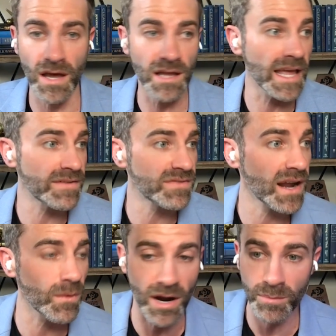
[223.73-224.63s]
a life that
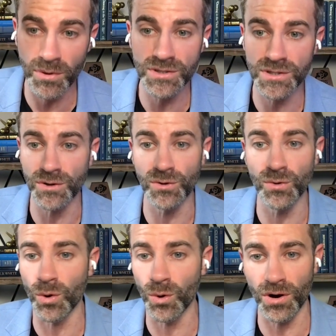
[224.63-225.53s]
I want to
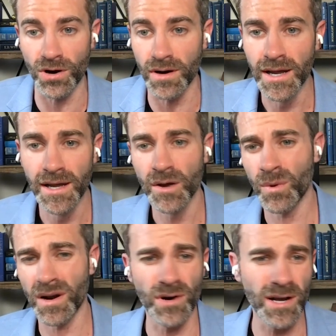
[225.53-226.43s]
pursue or
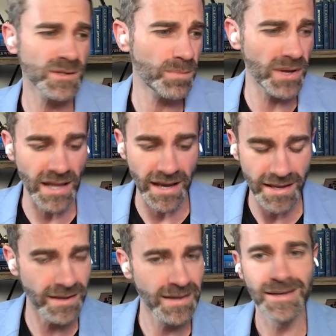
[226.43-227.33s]
whatever else. But
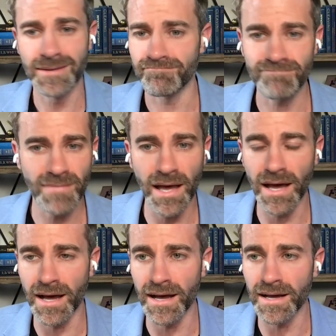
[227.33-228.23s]
like,
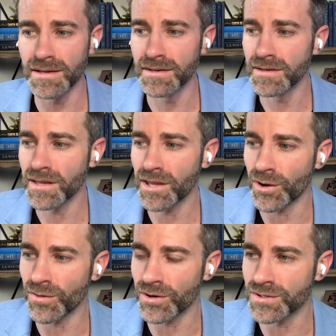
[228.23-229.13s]

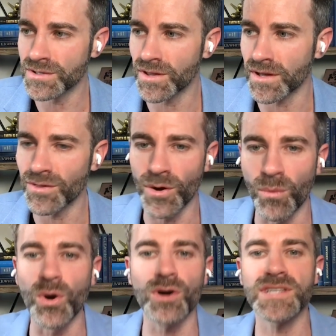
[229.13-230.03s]
there's
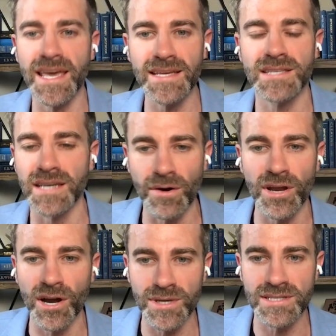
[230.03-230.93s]
the worst case
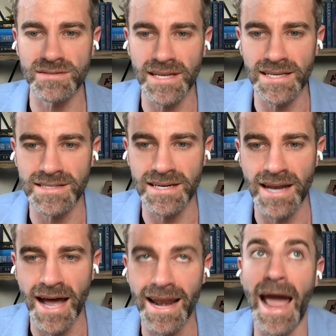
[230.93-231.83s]
scenario is
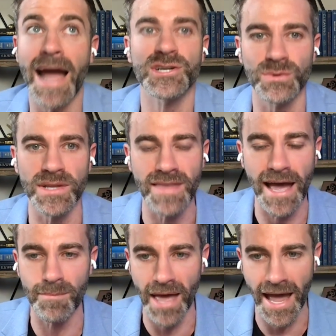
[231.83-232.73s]
not actually
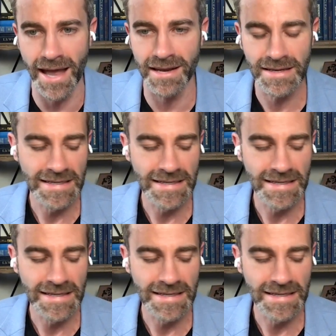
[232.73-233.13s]
that bad.